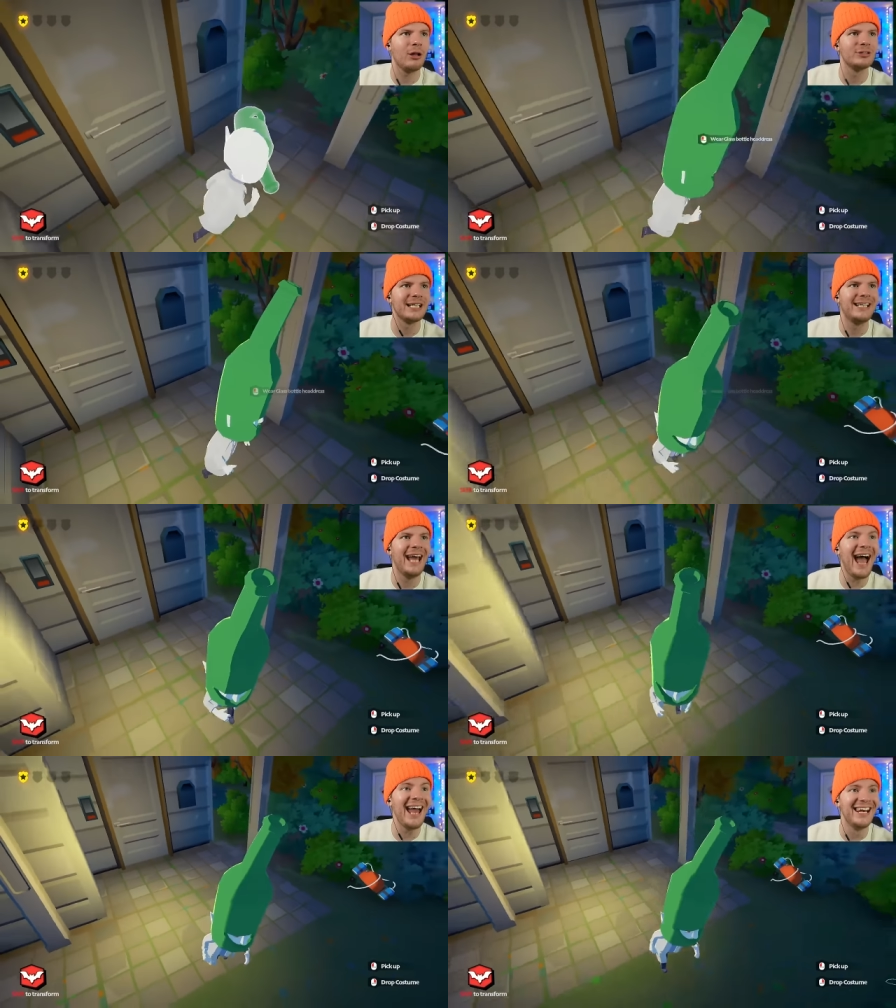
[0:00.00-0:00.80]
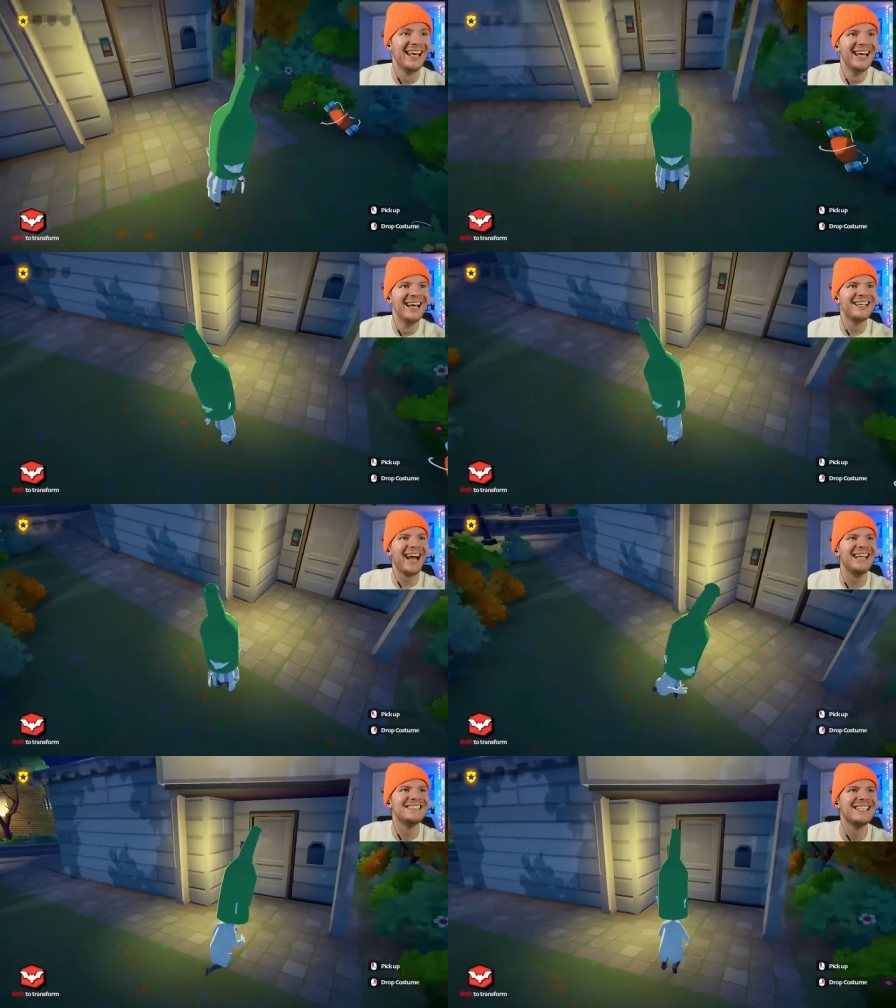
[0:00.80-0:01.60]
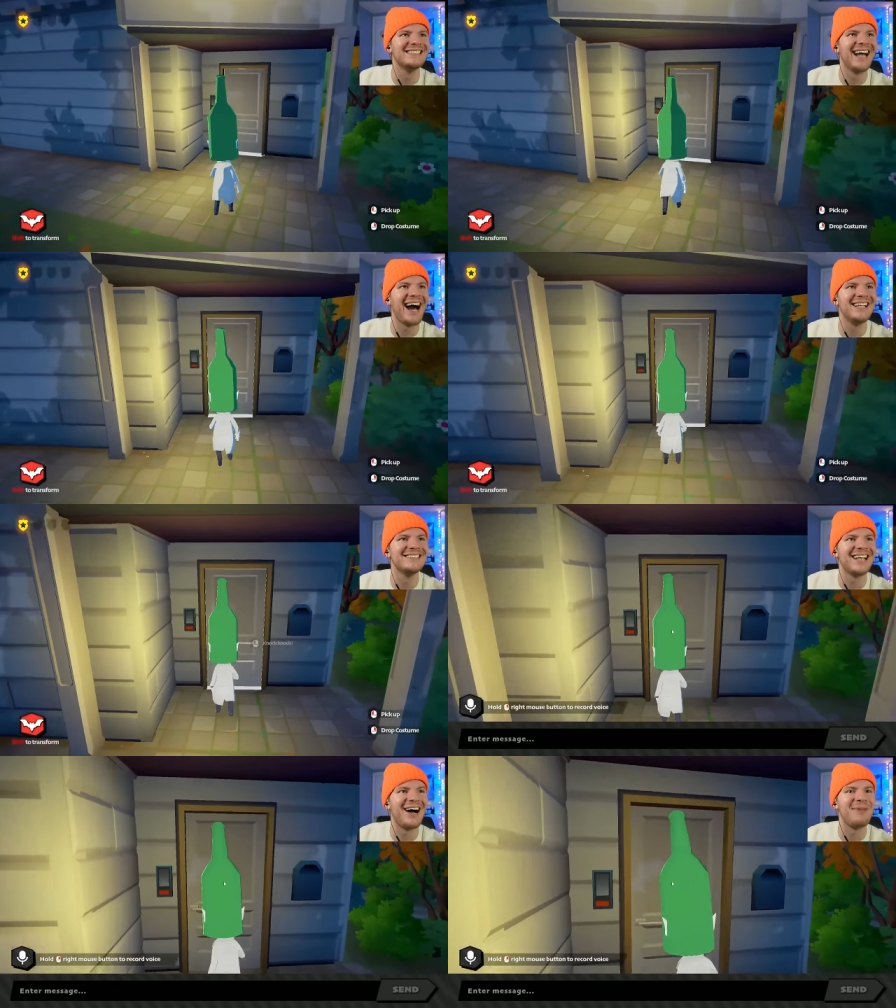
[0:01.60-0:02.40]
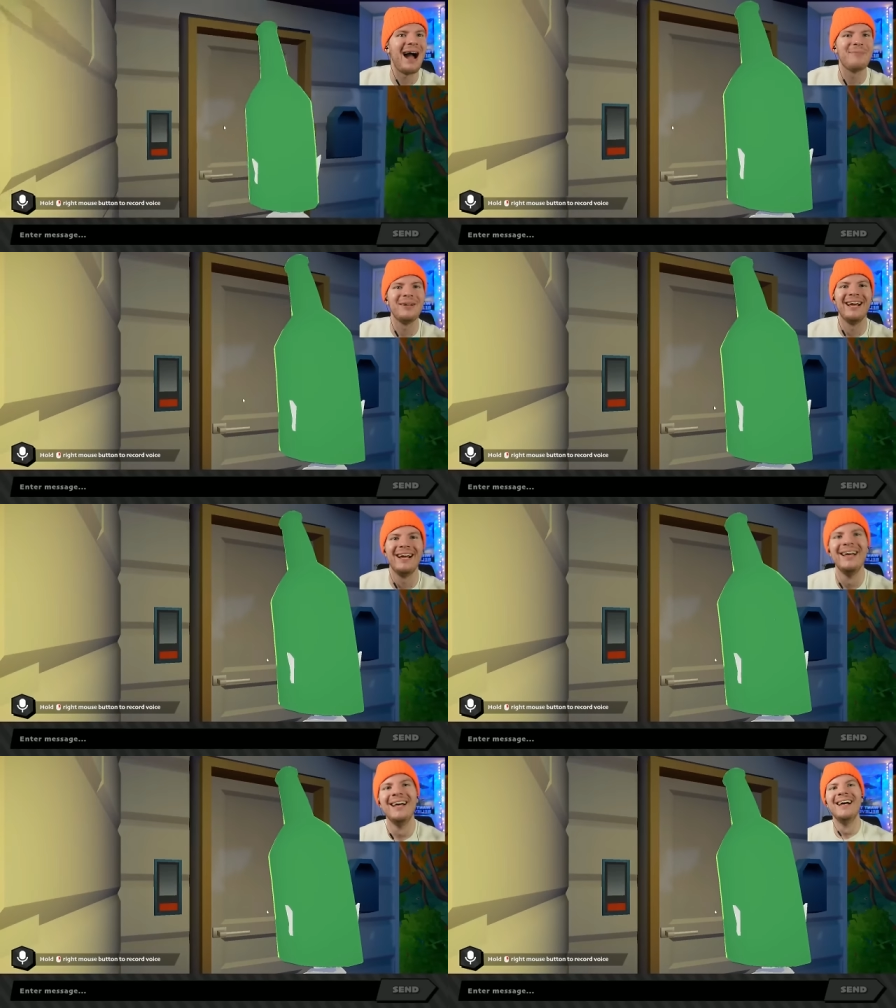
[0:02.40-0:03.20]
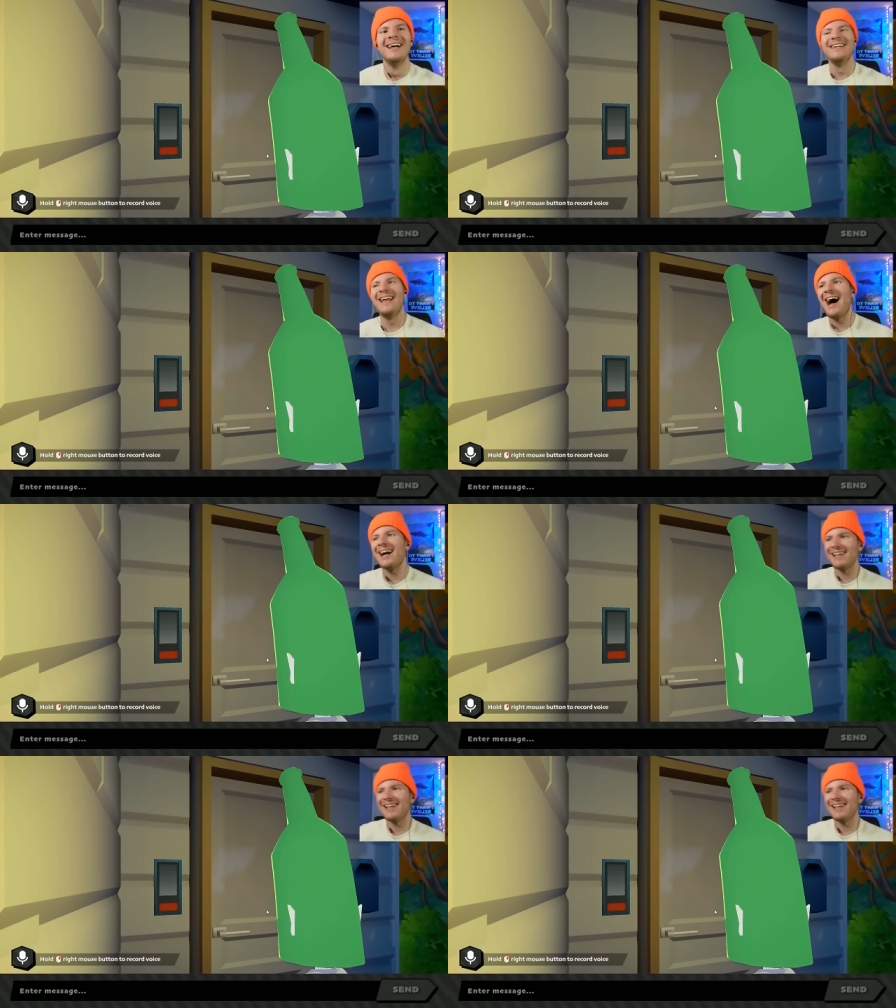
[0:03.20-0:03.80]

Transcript: clothes again. Guys, that's got to stop happening. Knock,